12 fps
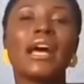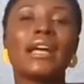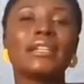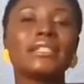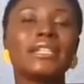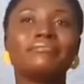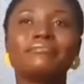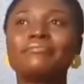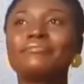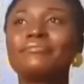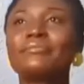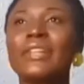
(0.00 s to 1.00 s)
And then
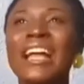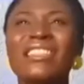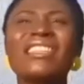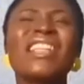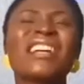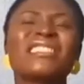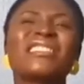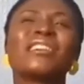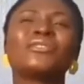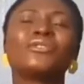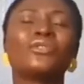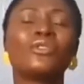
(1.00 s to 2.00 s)
I think that's
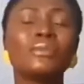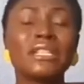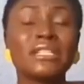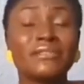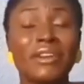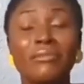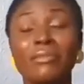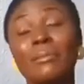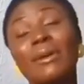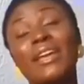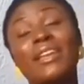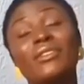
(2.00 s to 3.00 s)
that on updates. If I
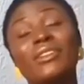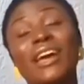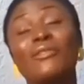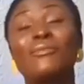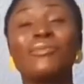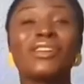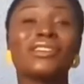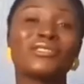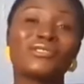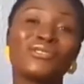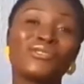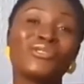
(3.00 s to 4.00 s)
remember any other, I'll bring it
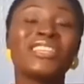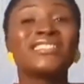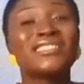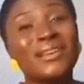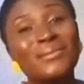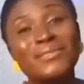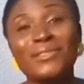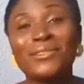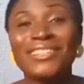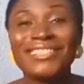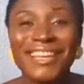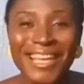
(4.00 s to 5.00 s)
to you in
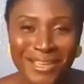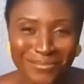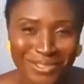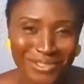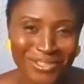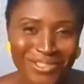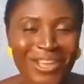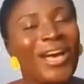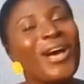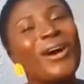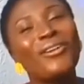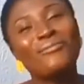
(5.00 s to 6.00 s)
subsequent episodes
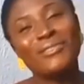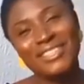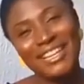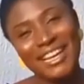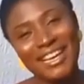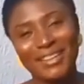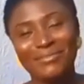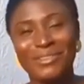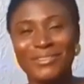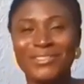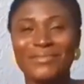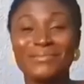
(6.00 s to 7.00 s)
of Music and Muse.